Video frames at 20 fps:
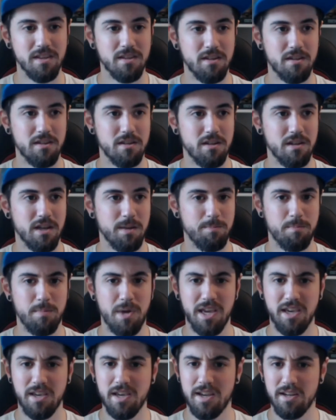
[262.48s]

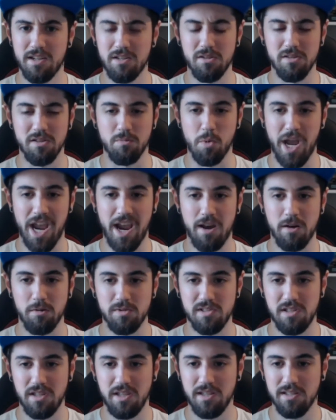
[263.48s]
I got it on the warehouse
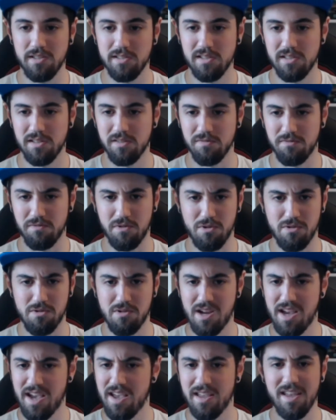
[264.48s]
deals for,
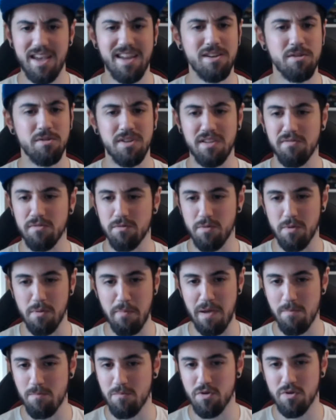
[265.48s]
I don't even
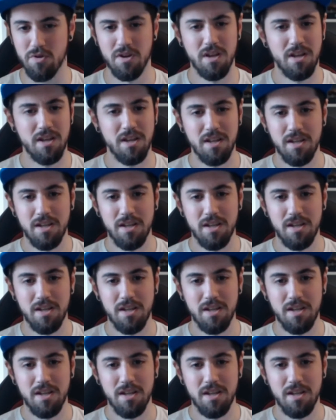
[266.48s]
remember.